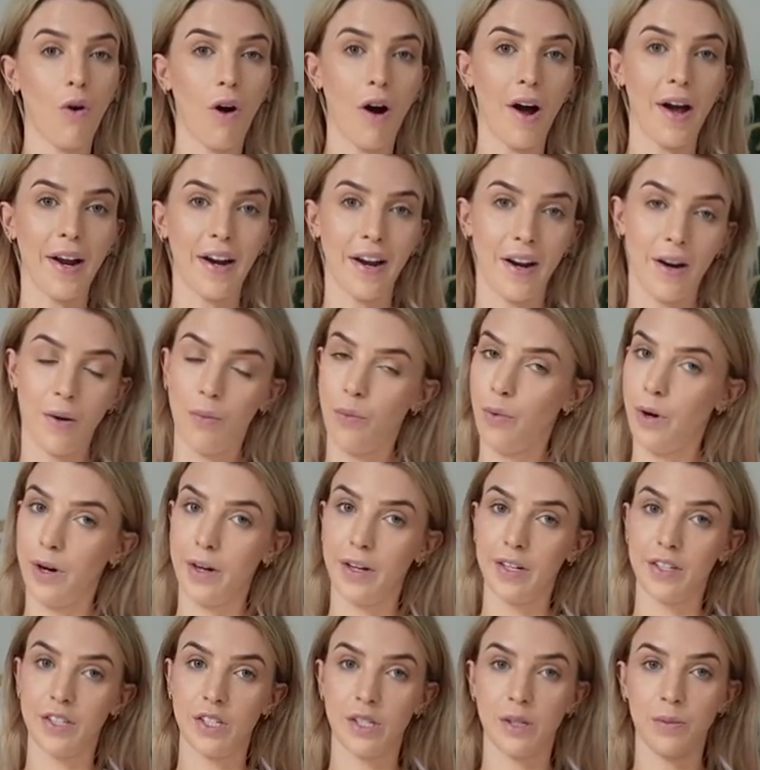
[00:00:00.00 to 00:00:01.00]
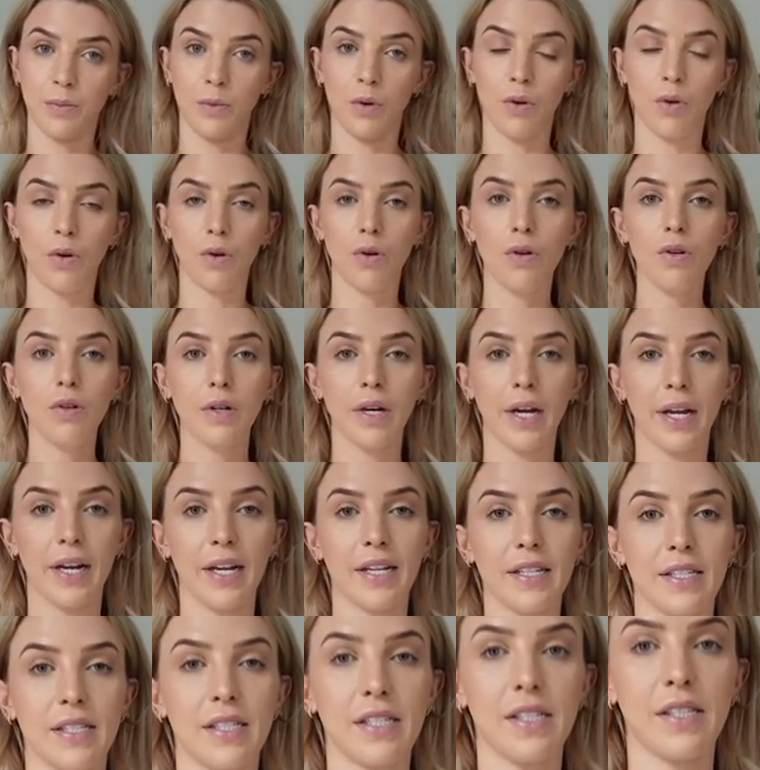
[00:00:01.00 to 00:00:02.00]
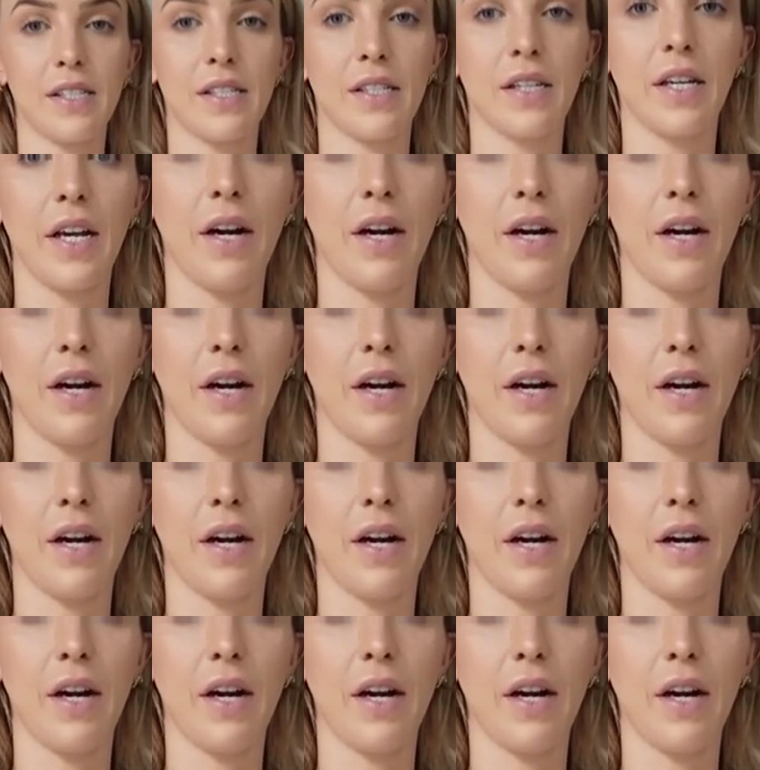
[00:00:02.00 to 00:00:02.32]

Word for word: white and I'm wearing a small, and it's just,